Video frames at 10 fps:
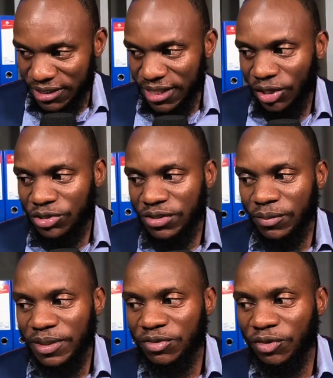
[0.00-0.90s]
Thank you so
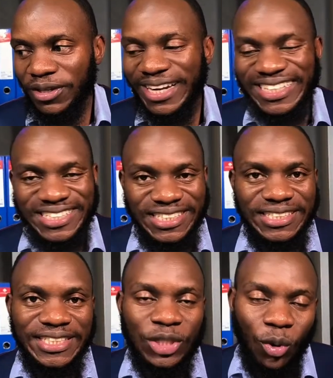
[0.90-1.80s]
much for
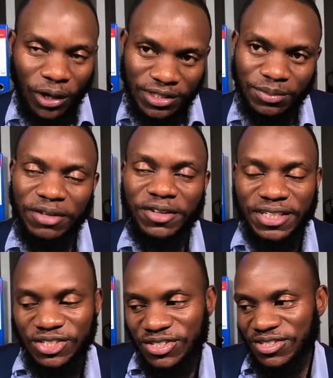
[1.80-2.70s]
$19, my friends.